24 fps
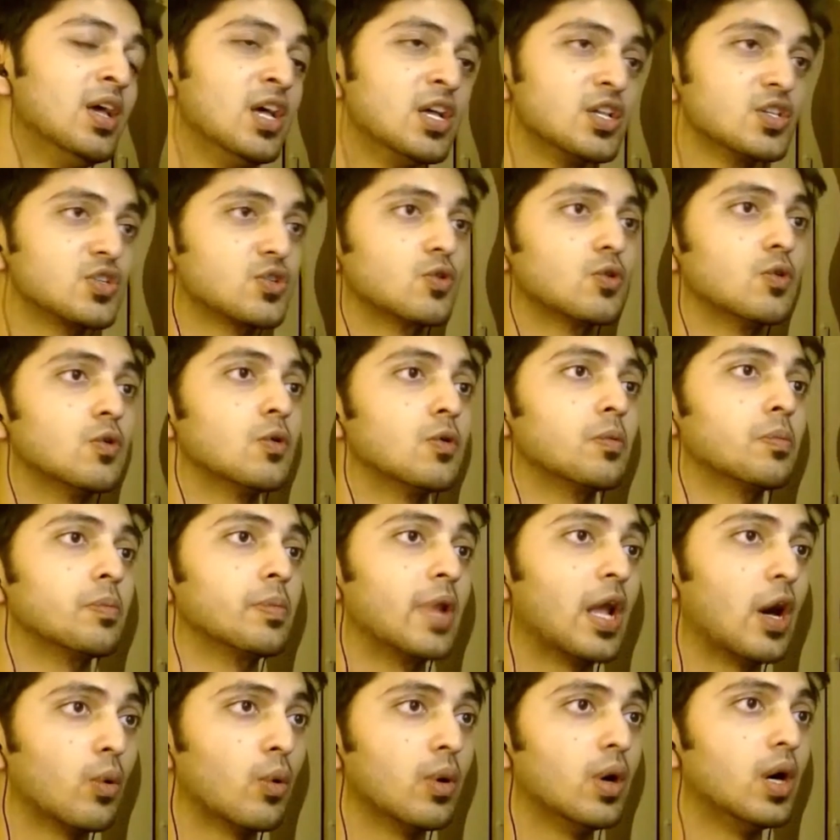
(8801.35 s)
So
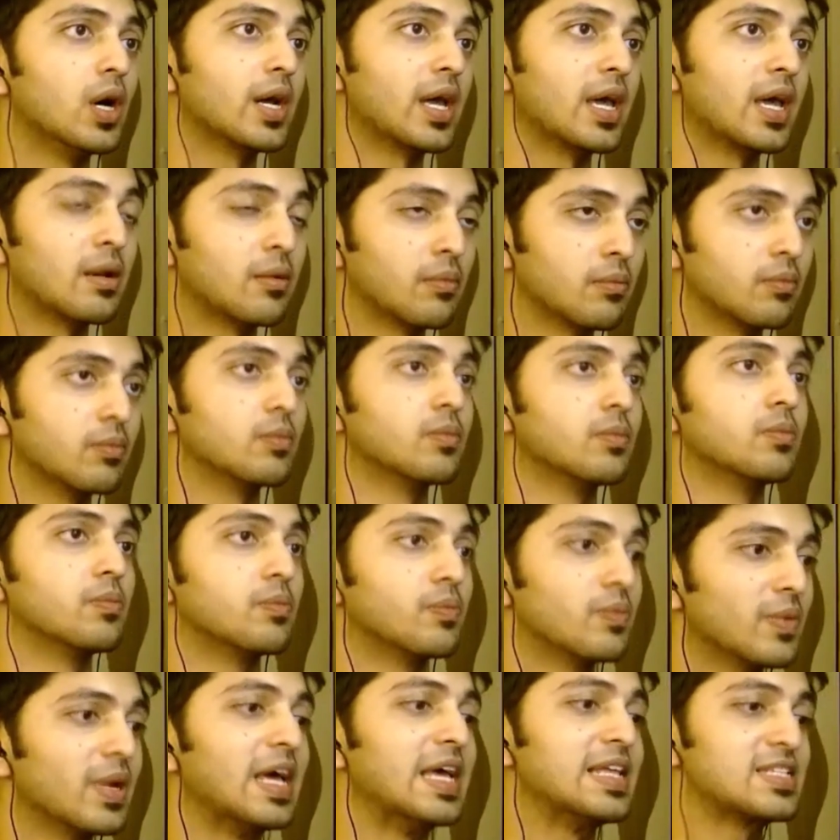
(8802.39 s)
now again,
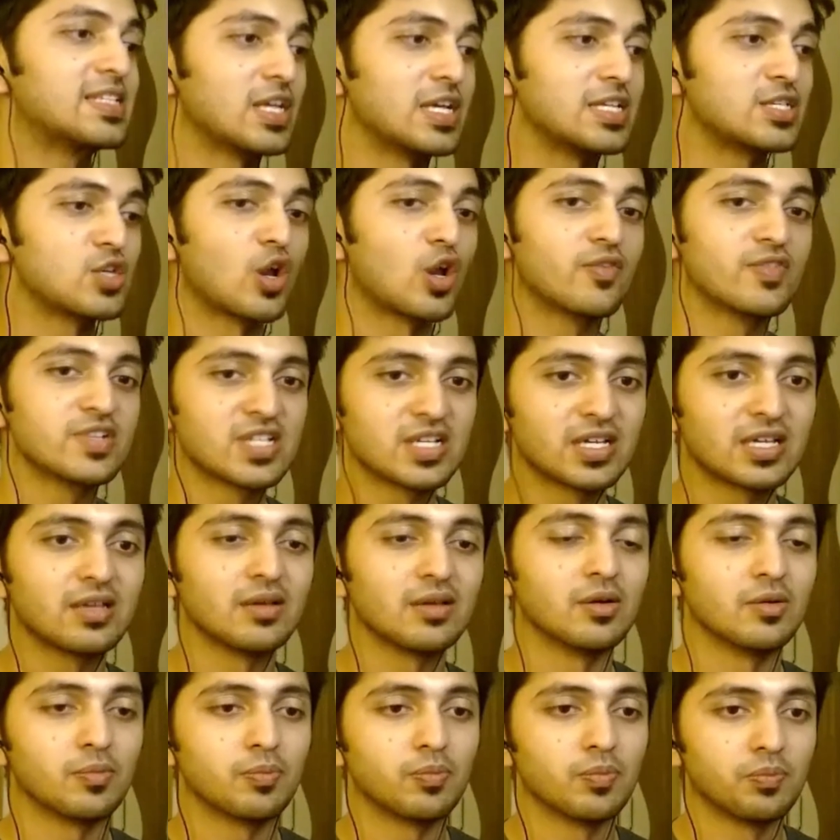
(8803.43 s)
it's always
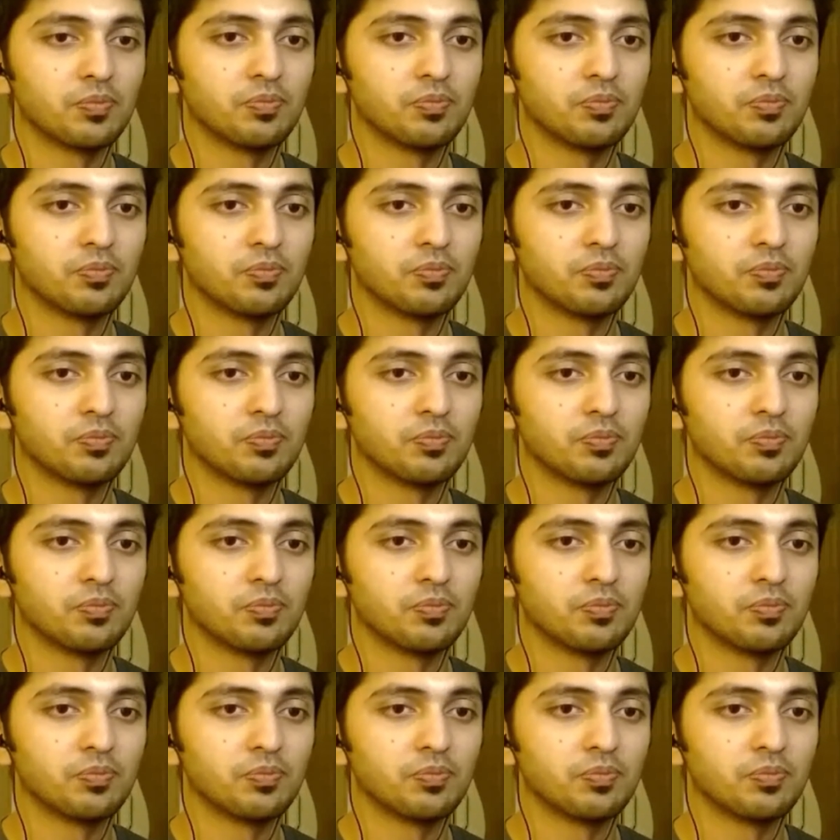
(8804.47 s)
a